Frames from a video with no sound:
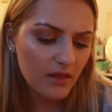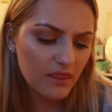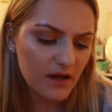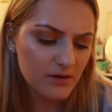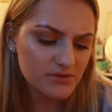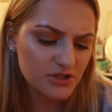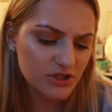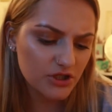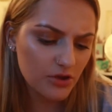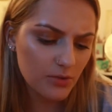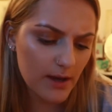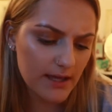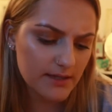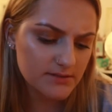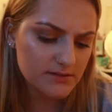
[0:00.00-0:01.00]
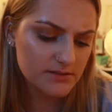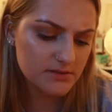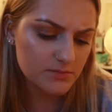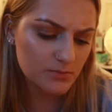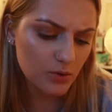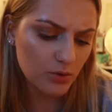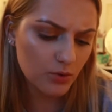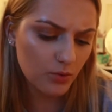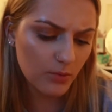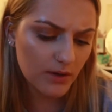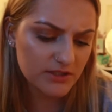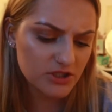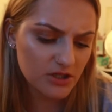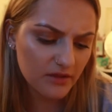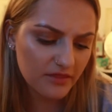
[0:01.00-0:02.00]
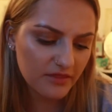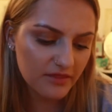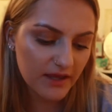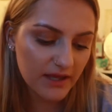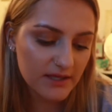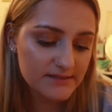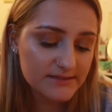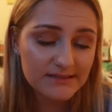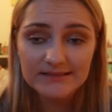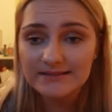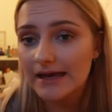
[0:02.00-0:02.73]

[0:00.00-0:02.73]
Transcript: That was a U S small, which I think is the